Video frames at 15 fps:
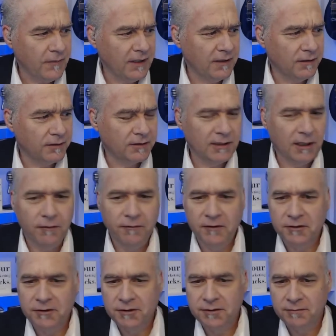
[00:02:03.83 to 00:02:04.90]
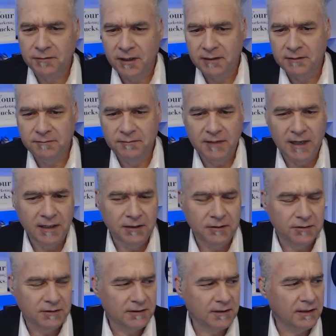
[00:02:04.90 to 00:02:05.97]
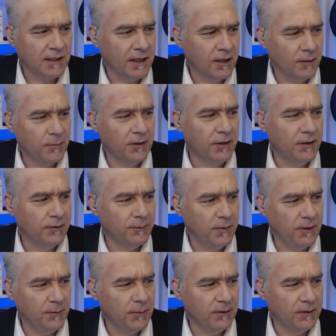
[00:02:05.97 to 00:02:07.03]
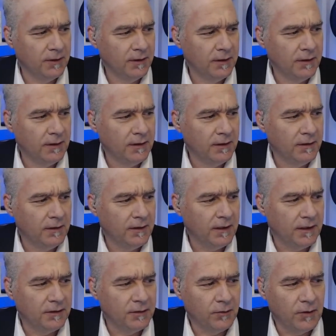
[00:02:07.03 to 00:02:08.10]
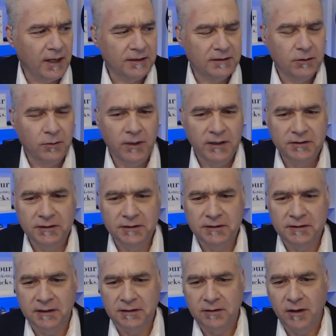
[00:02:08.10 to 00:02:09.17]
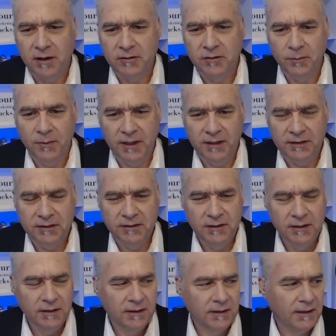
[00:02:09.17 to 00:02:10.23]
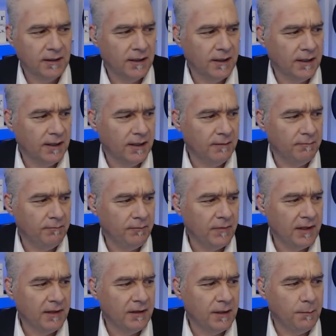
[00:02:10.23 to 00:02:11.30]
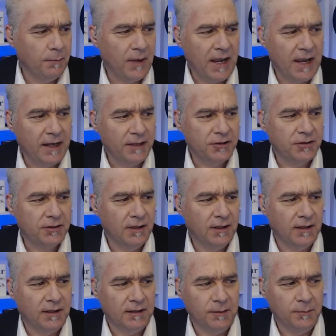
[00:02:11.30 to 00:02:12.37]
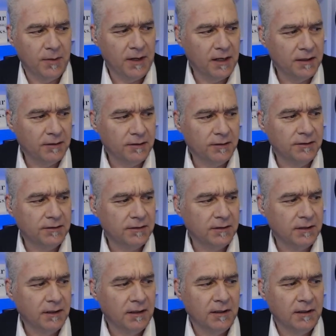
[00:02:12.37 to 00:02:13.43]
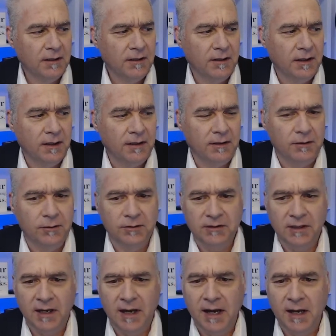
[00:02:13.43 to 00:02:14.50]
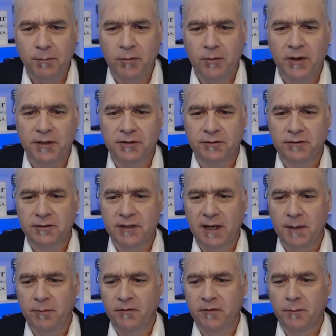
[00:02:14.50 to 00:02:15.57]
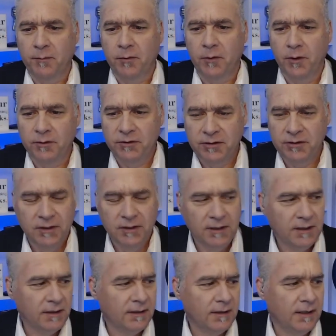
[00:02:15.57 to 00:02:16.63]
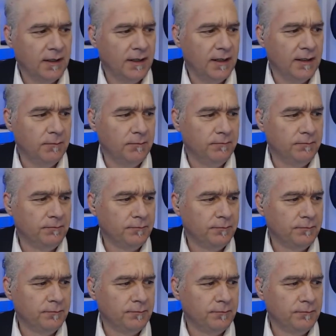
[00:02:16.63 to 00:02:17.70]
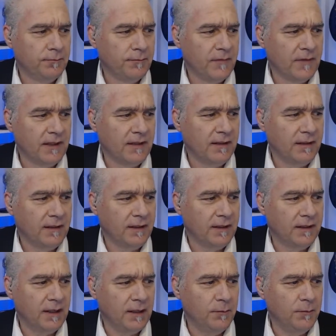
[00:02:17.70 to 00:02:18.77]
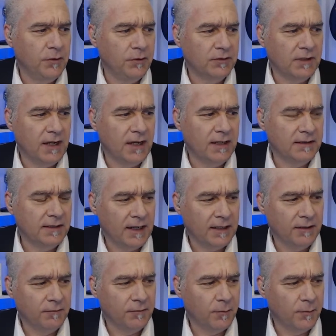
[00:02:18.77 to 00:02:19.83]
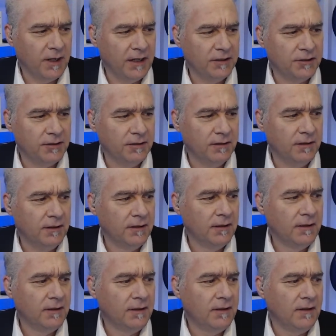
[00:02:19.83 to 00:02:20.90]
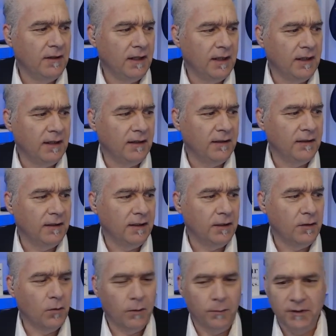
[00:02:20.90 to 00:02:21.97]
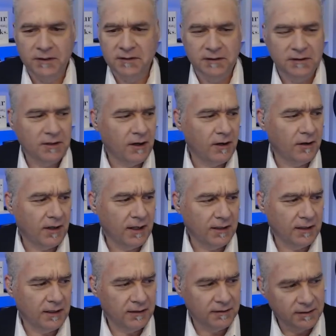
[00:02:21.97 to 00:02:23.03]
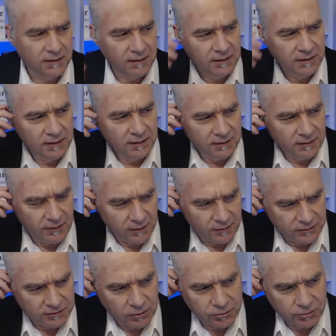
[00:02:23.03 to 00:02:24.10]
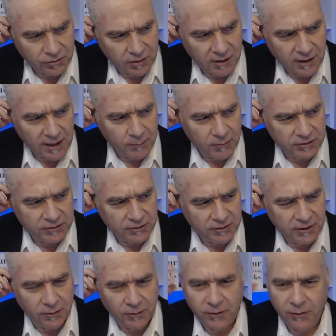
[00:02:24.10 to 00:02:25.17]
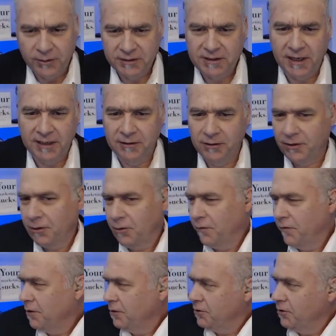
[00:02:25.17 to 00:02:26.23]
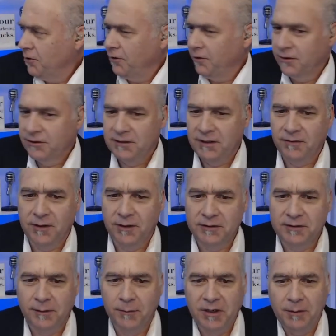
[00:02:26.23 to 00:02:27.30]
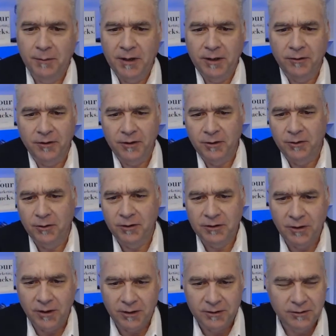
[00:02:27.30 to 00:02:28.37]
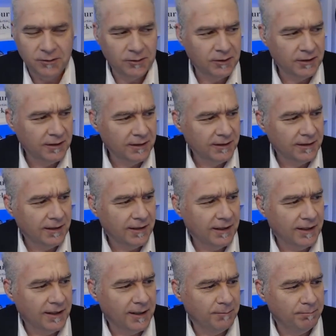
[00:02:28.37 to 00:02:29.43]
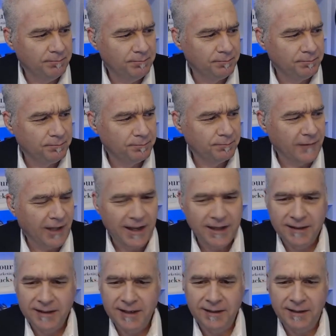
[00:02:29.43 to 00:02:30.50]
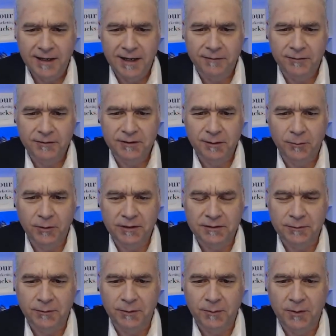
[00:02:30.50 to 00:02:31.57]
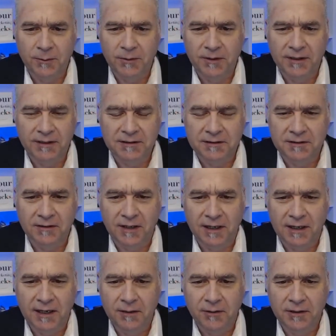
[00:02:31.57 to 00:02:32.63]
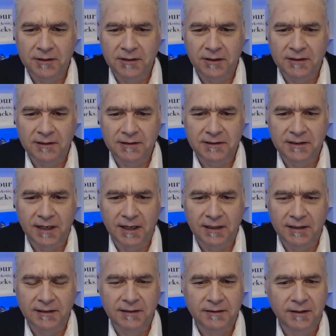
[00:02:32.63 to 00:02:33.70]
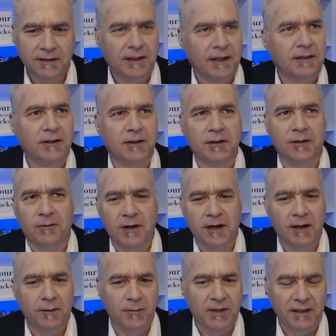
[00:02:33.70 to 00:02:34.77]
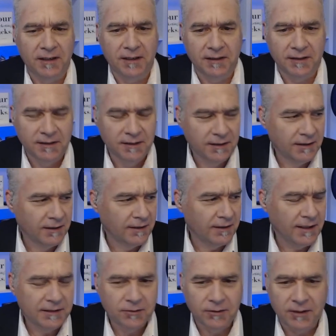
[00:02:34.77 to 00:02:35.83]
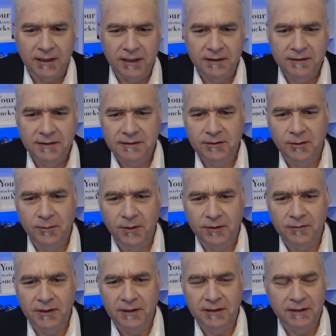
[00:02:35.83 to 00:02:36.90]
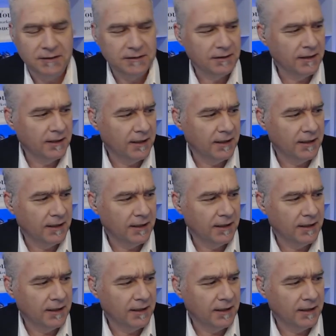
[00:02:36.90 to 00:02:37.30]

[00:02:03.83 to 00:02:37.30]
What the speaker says: They're selfish, right? Not interested in helping other people. They don't ask questions. They talk too much. They bash competitors. They use a high-pressure type of approach. They abuse contact information. They ignore business card etiquette. They're social climbers. They're always kind of looking over their shoulder, see if there's somebody better than you to talk to. I get that a lot for some reason, where people, they just are like, I don't want to talk to this guy, and they're like looking around me, and that's okay. It doesn't hurt my feelings.